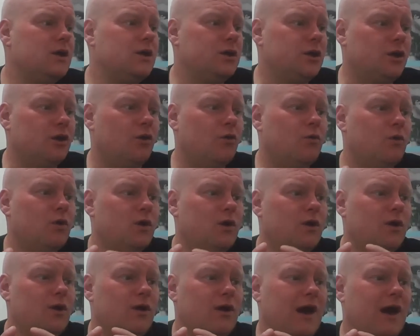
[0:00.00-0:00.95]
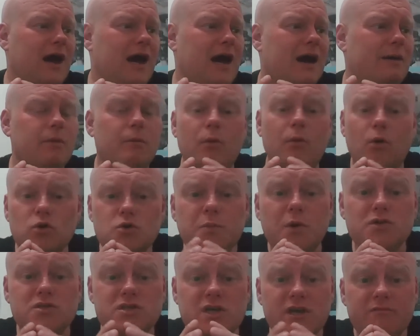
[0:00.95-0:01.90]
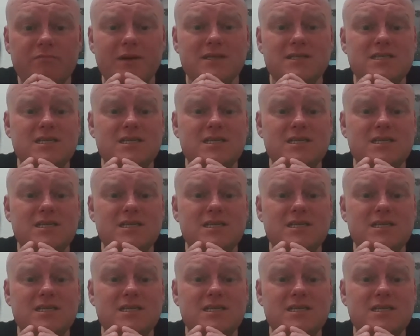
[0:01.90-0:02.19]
You know, I'm the most positive Man